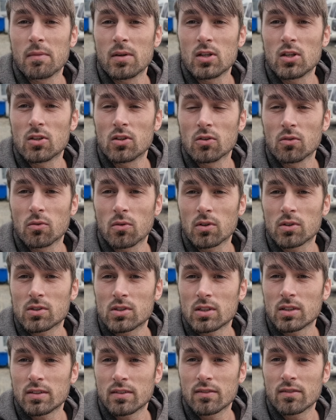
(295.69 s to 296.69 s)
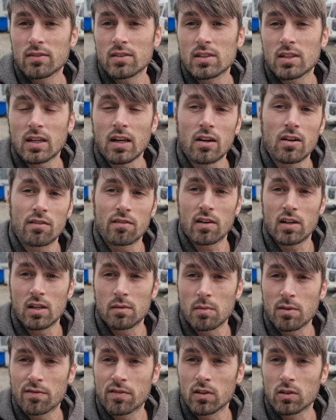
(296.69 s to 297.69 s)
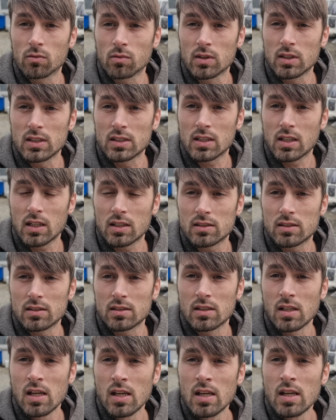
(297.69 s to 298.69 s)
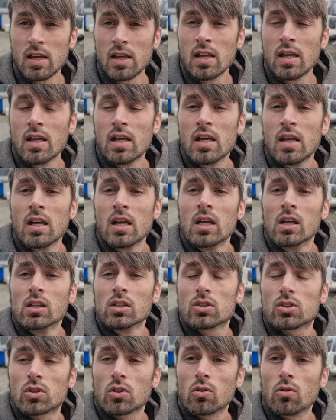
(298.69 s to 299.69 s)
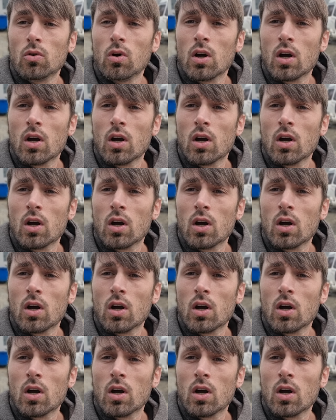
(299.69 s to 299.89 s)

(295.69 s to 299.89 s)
you don't want your caravan to be filled with these gases. So